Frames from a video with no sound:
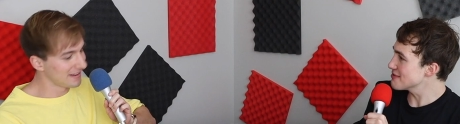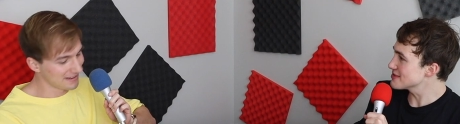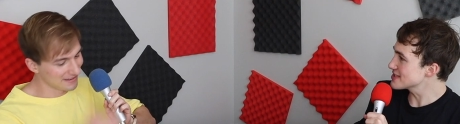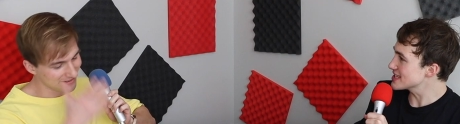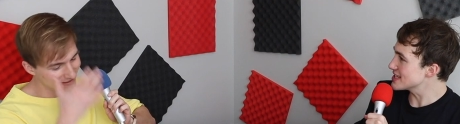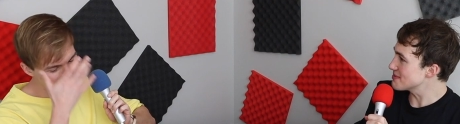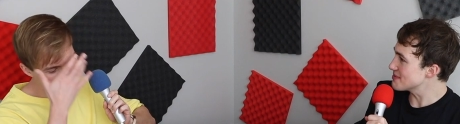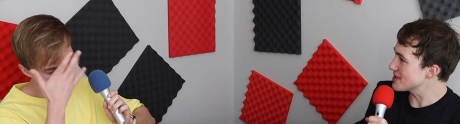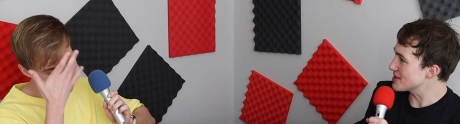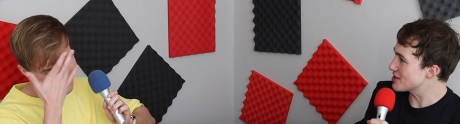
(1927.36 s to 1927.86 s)
Speaker 1: was
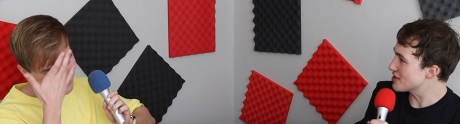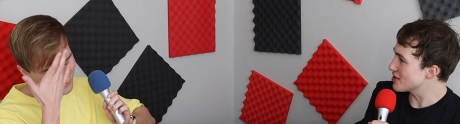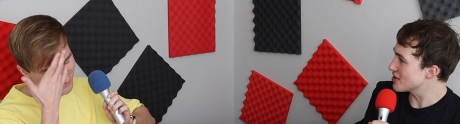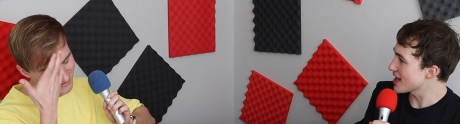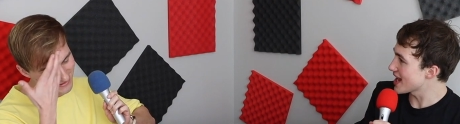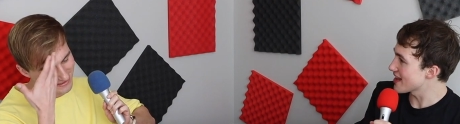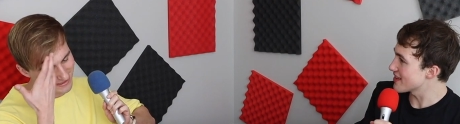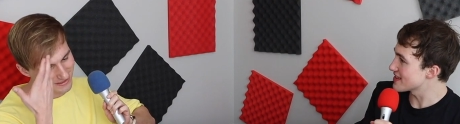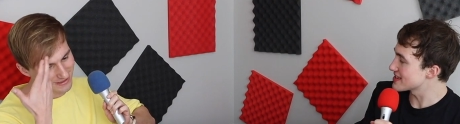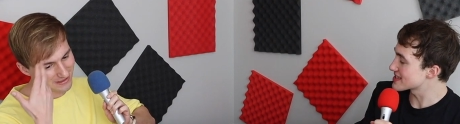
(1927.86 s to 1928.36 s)
Speaker 2: gonna be good
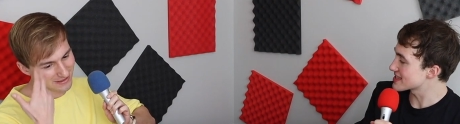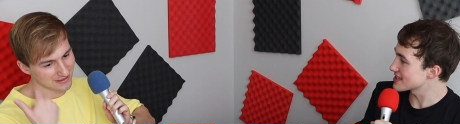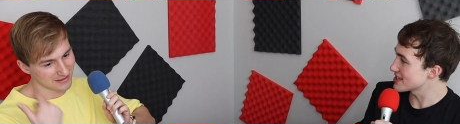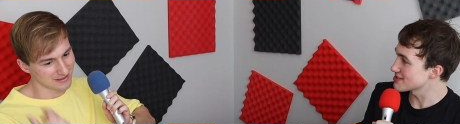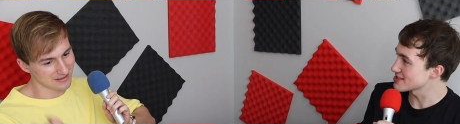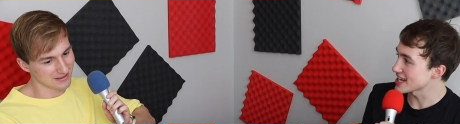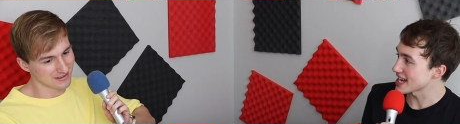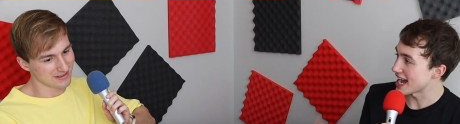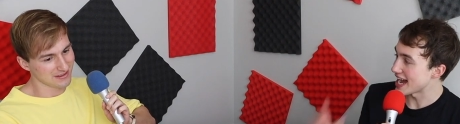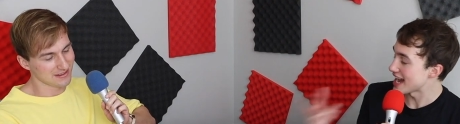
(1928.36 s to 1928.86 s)
at this because I
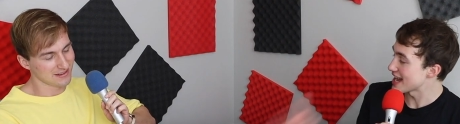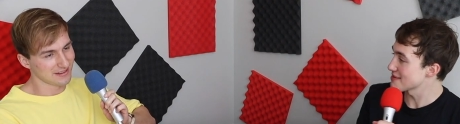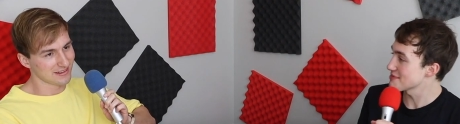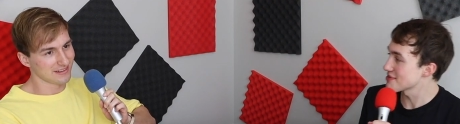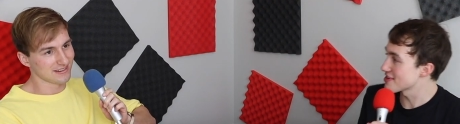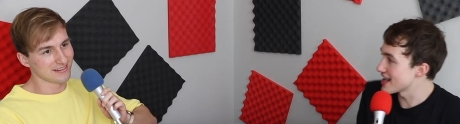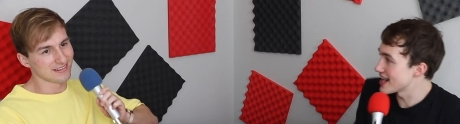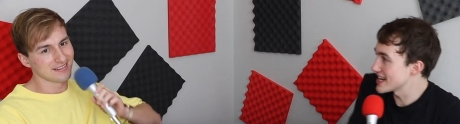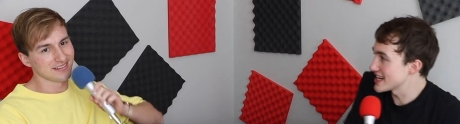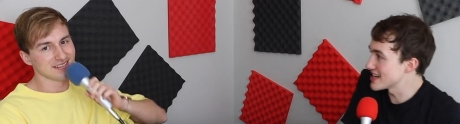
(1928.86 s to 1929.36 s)
was like, I'm
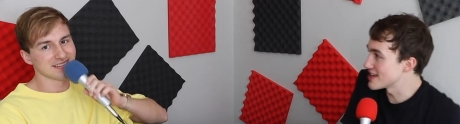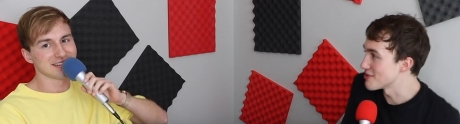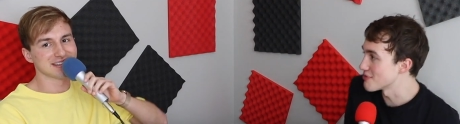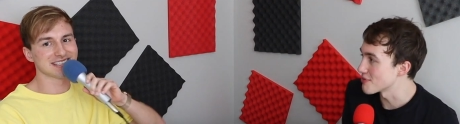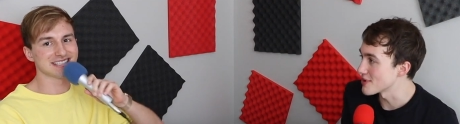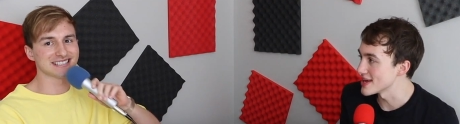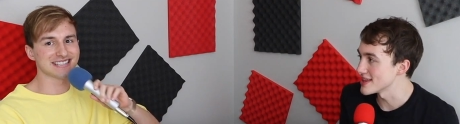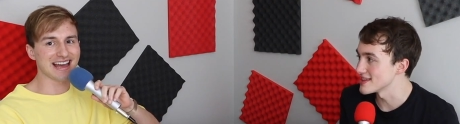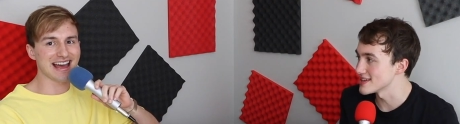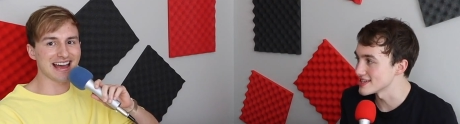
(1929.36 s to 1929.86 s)
ready to win
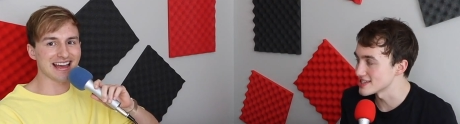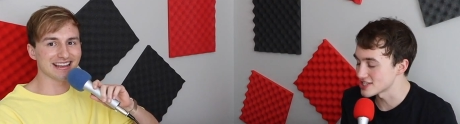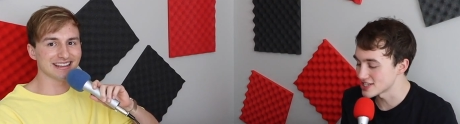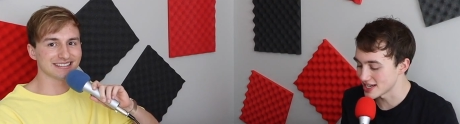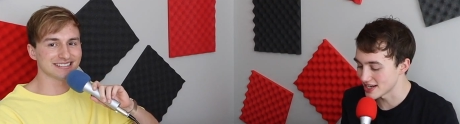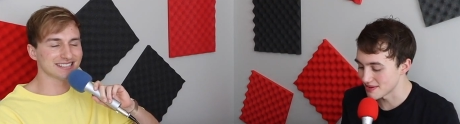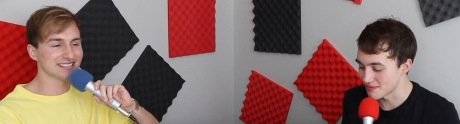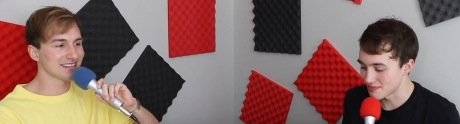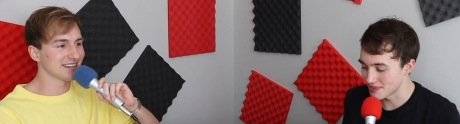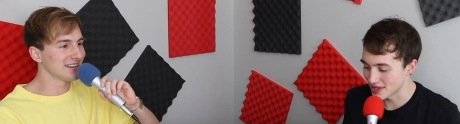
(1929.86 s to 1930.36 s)
set. this
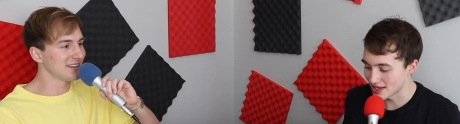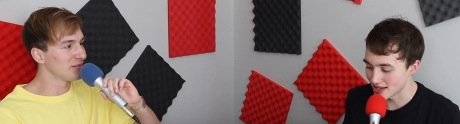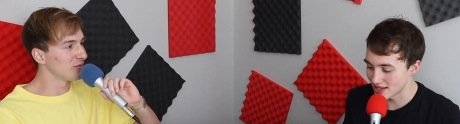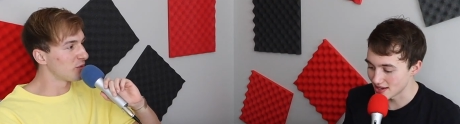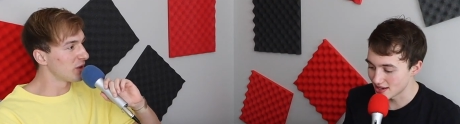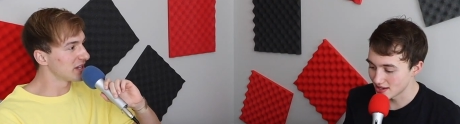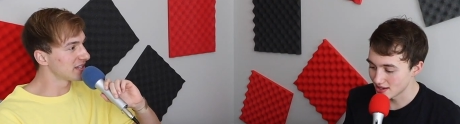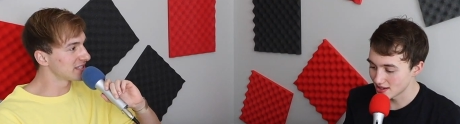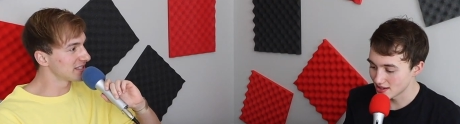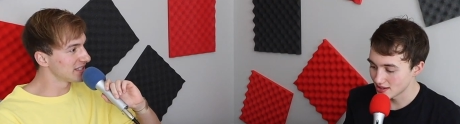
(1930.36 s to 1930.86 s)
champion.
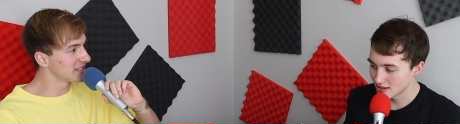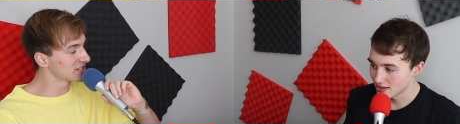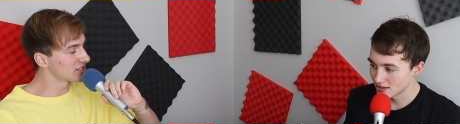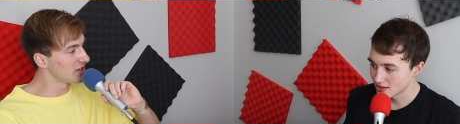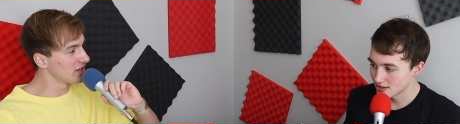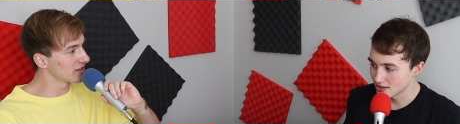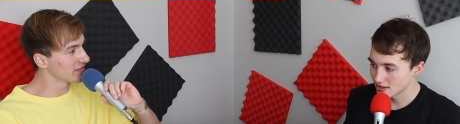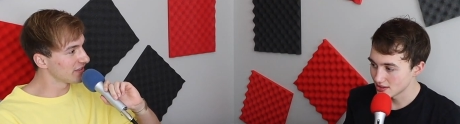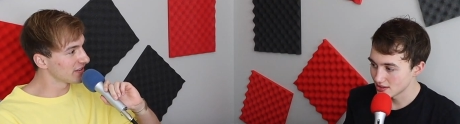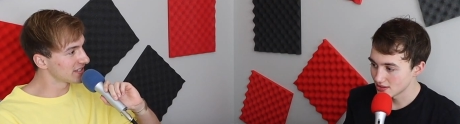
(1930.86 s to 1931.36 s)
Speaker 1: What's the
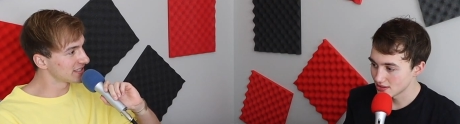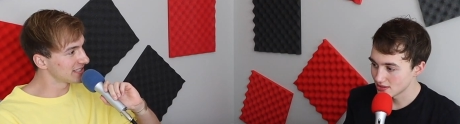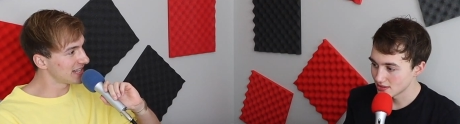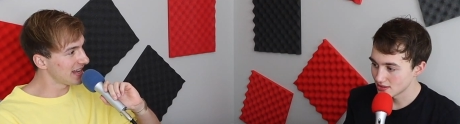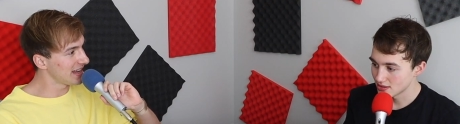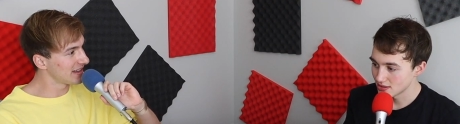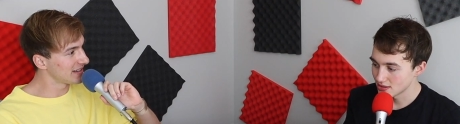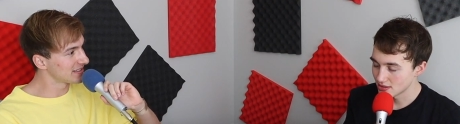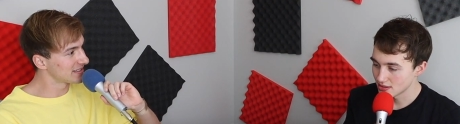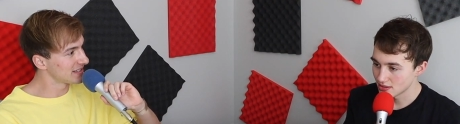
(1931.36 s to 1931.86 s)
song for
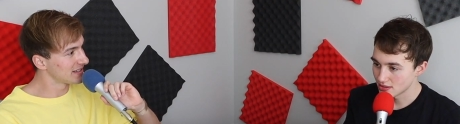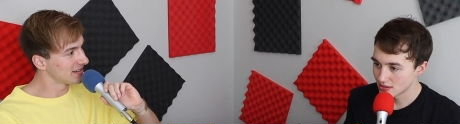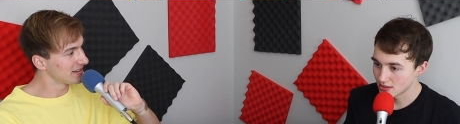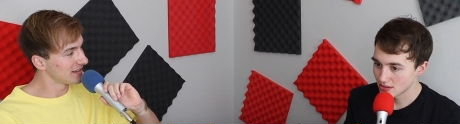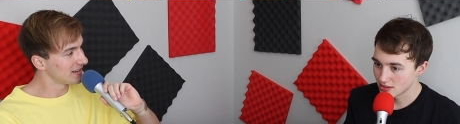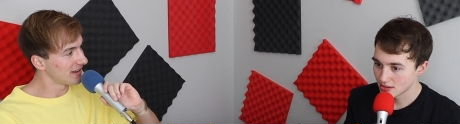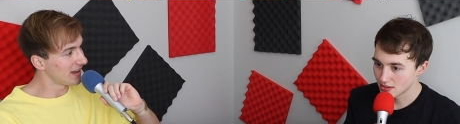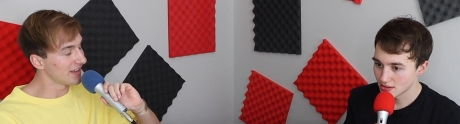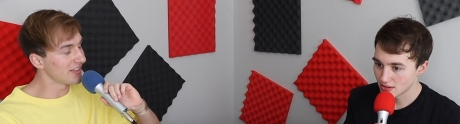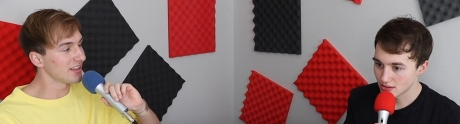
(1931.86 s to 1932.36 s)
set?
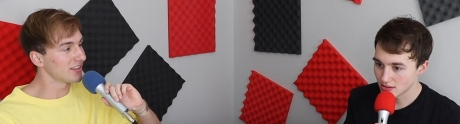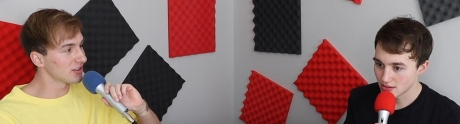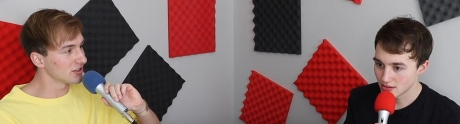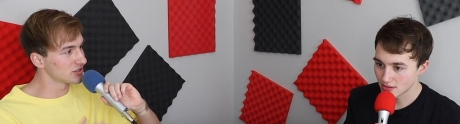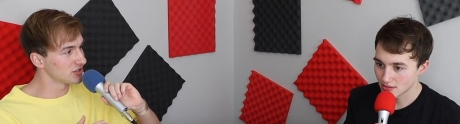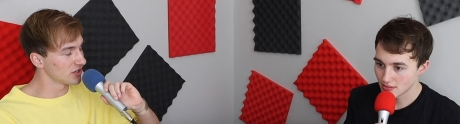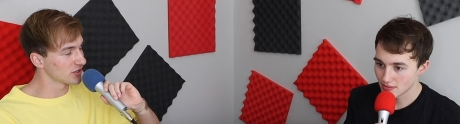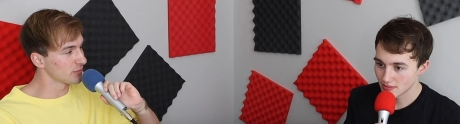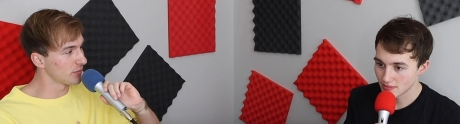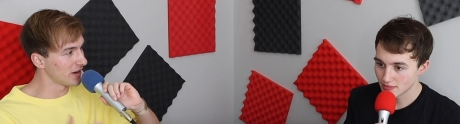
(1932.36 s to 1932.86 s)
I think there's
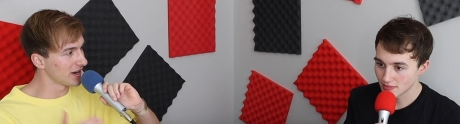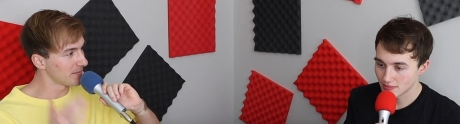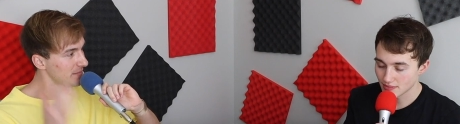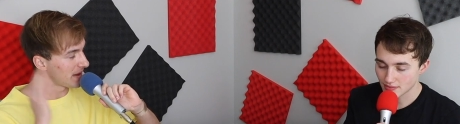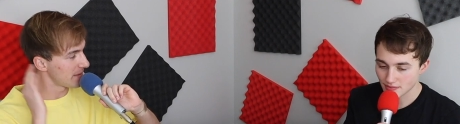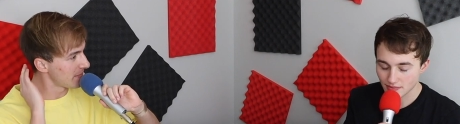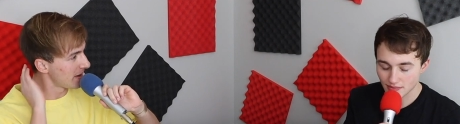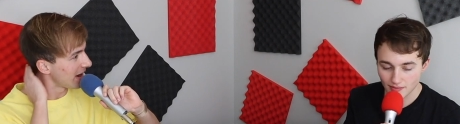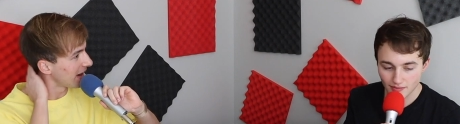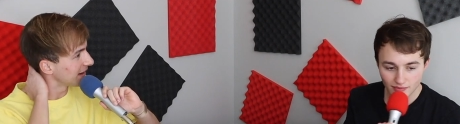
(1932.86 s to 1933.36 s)
there's one in
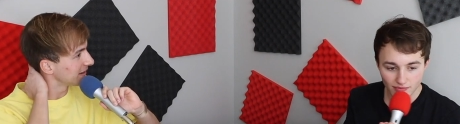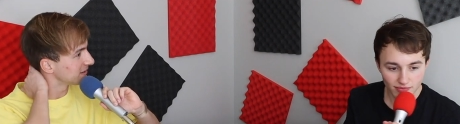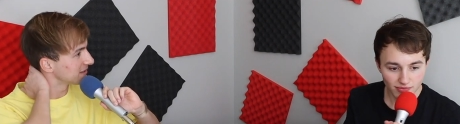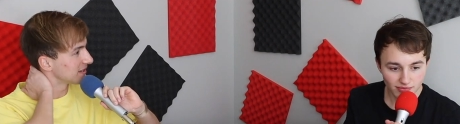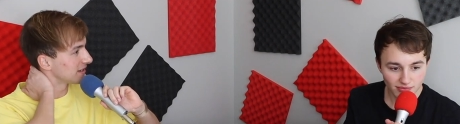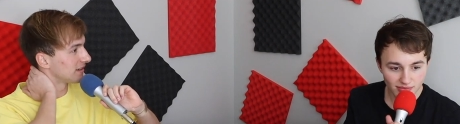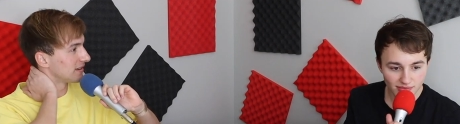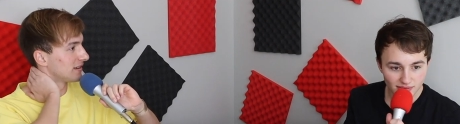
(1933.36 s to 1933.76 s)
my mind.